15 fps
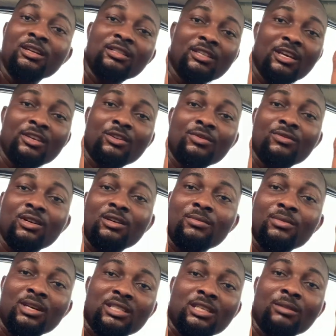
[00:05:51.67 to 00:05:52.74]
Thank you very
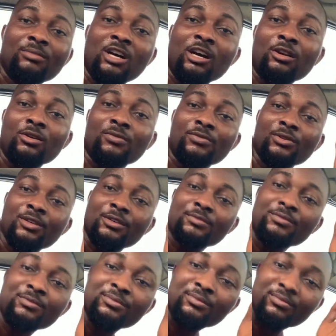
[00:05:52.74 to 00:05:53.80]
much. I'm out of here.